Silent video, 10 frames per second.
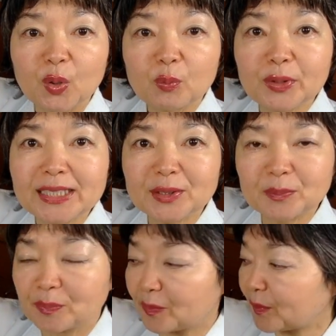
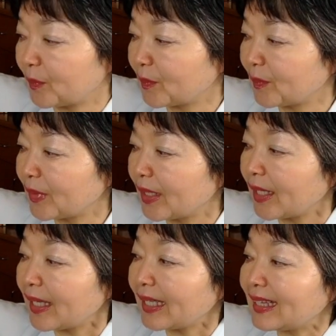Buddhism.
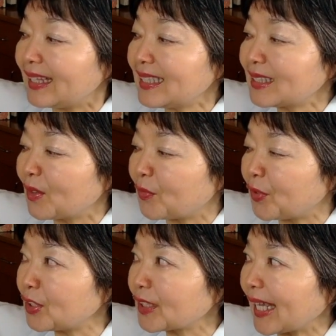This
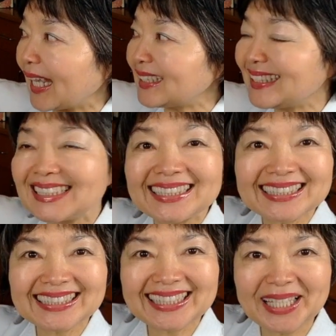first kanji is the
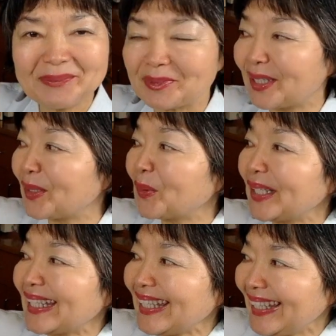same.
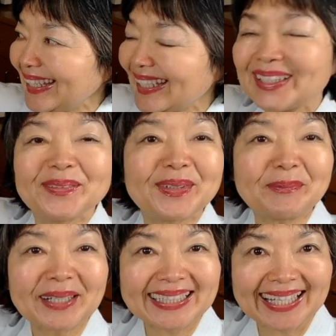I
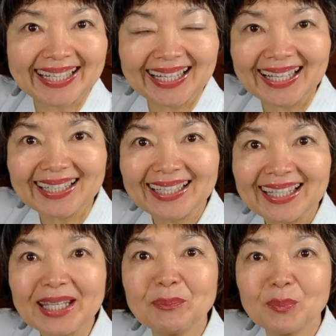from katakana
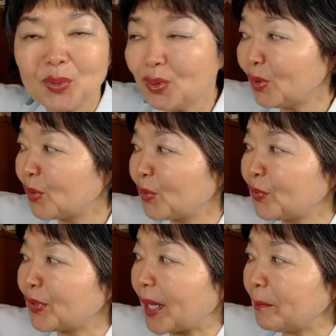and mu
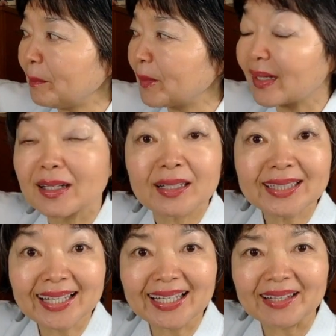from
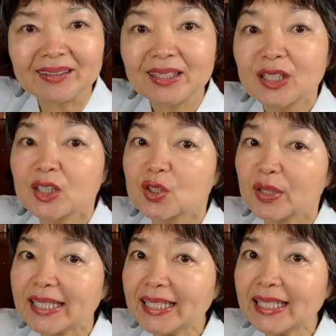katakana. So
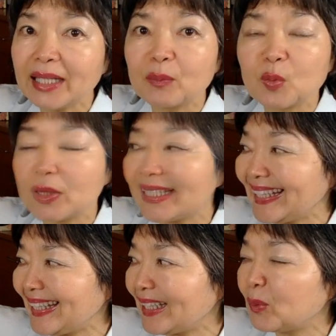I and
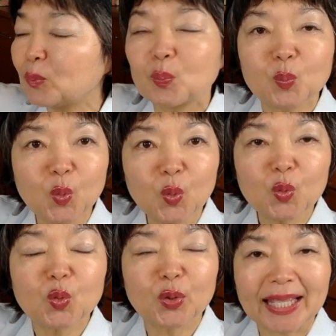I, mu
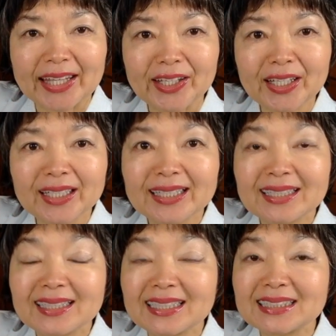together,
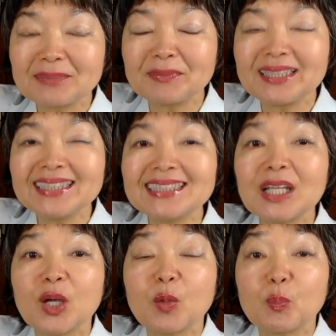this means
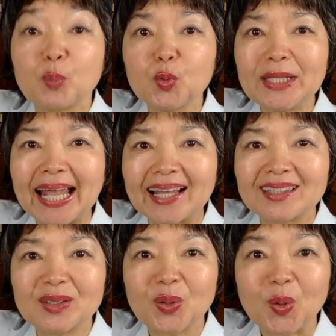Buddha,
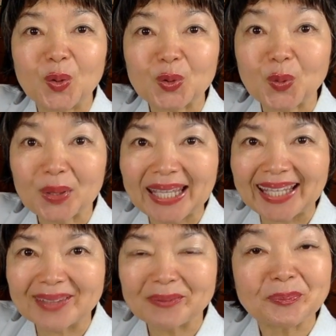Hotoke,
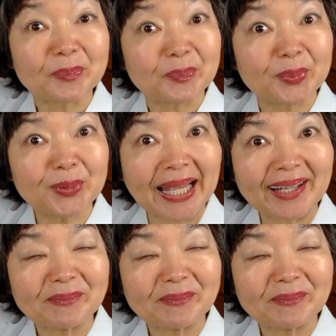Buddha.